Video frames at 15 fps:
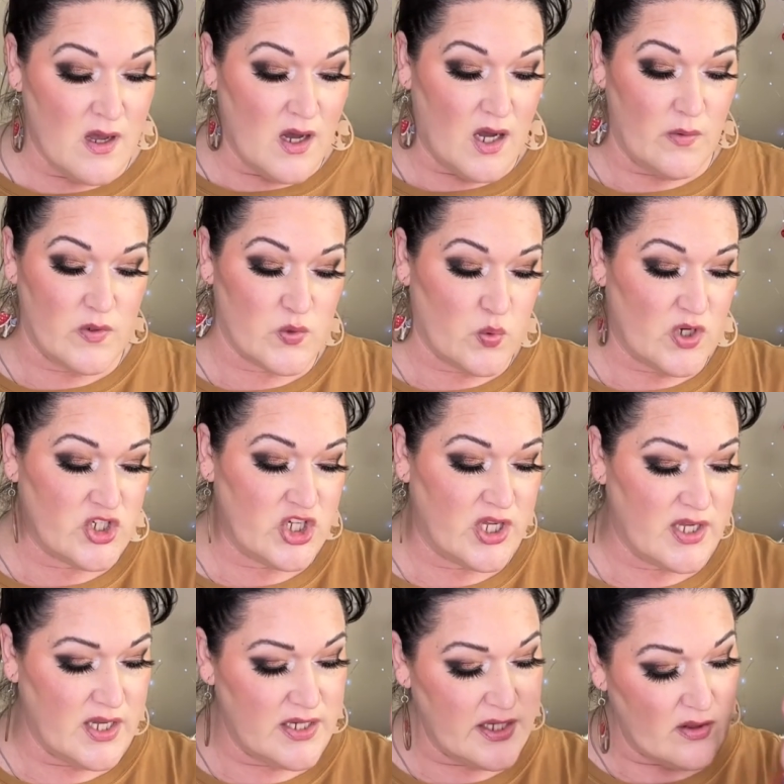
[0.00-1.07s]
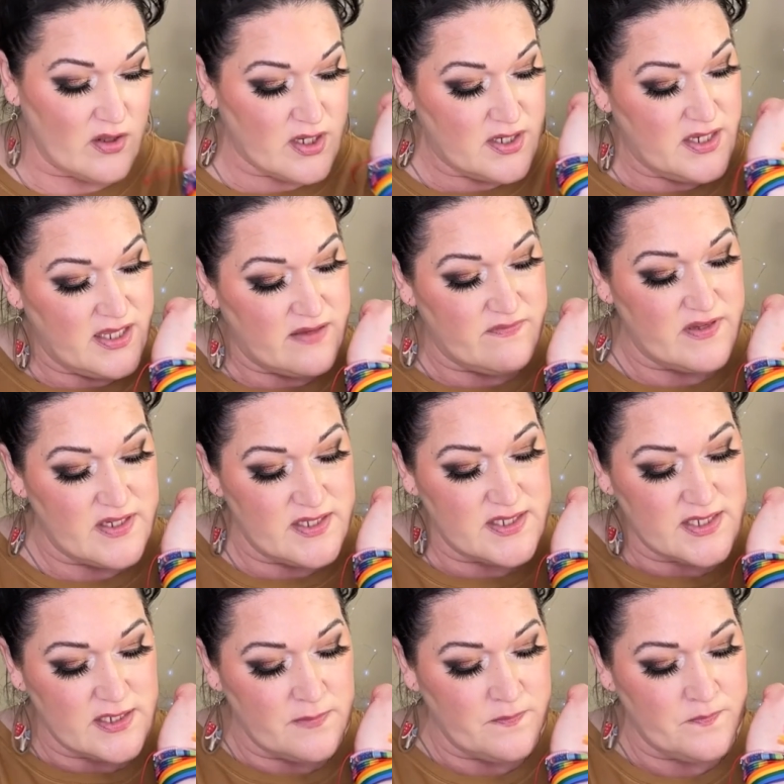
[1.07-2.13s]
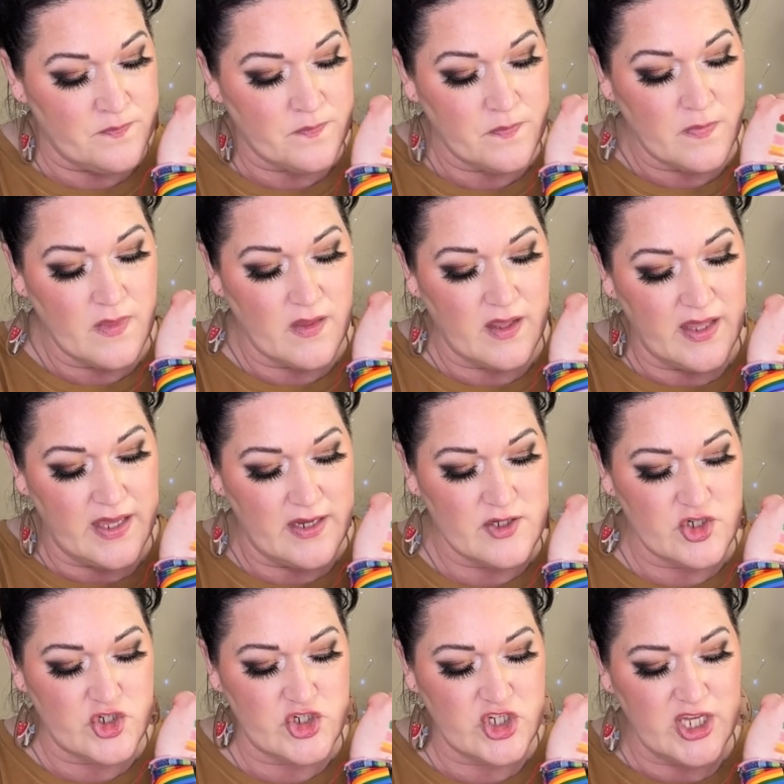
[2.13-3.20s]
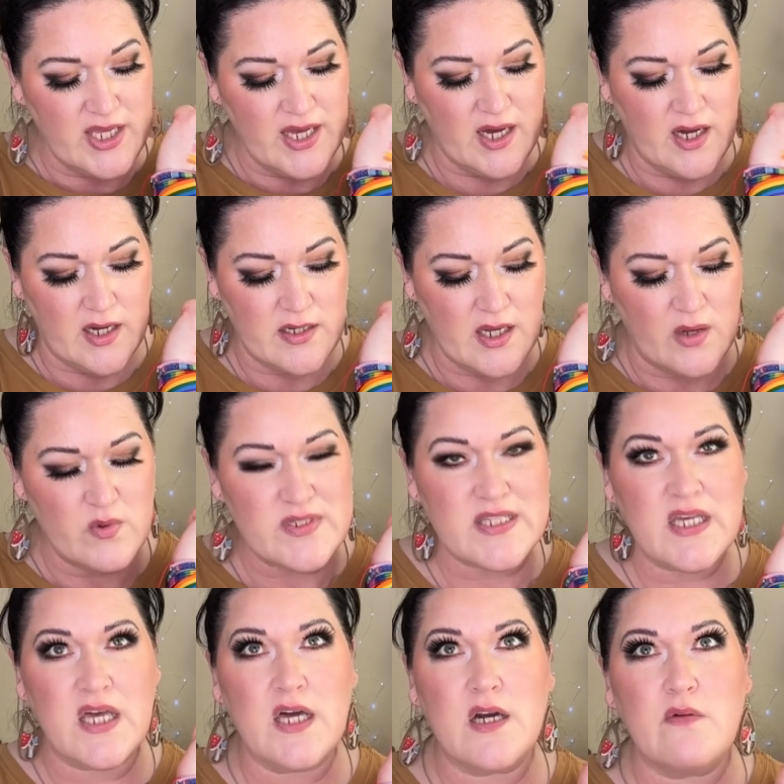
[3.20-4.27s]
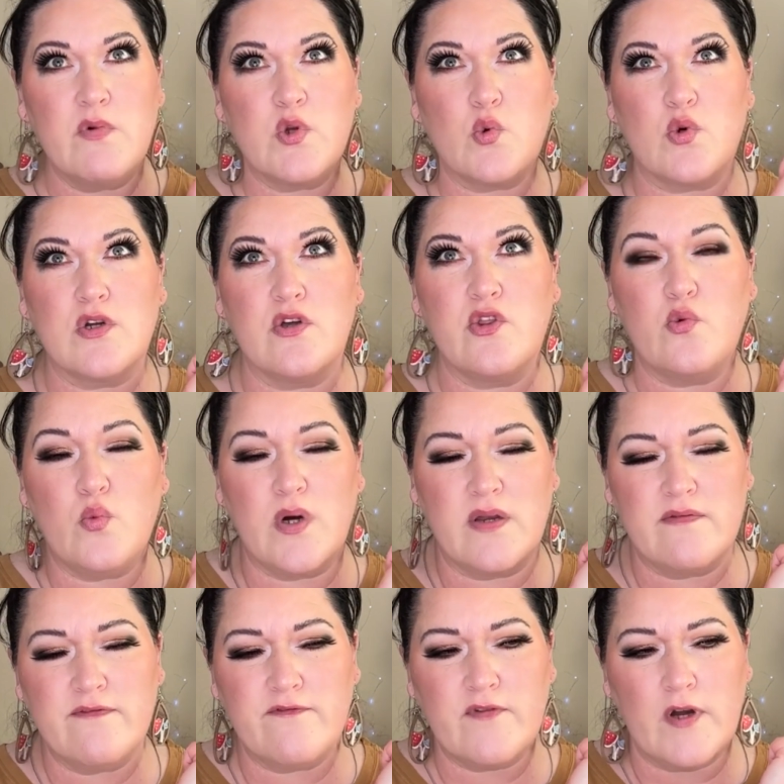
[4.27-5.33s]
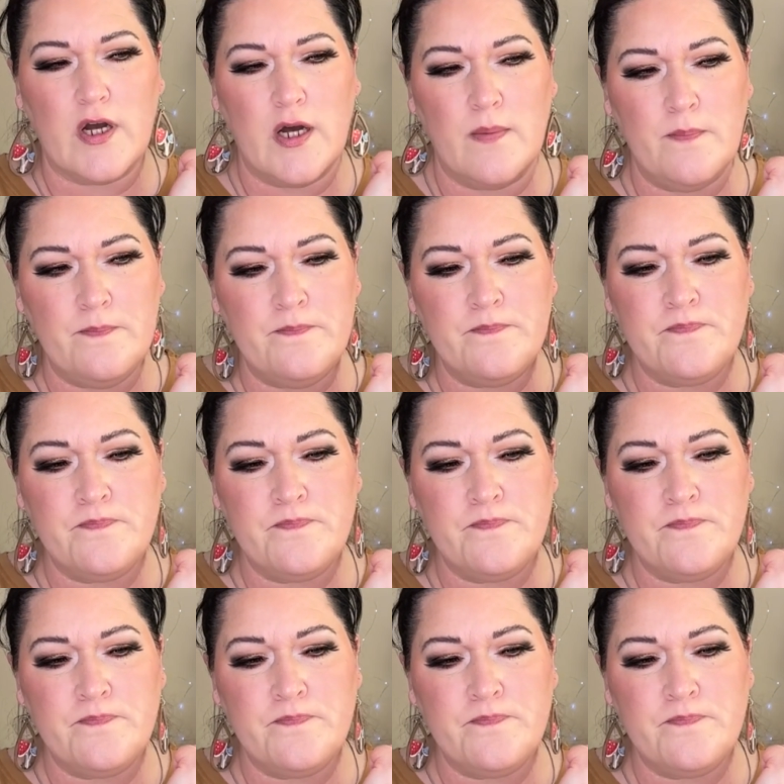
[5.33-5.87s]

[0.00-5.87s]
I was watching Angelica Nyqvist, and she had, I was thinking I would order the one from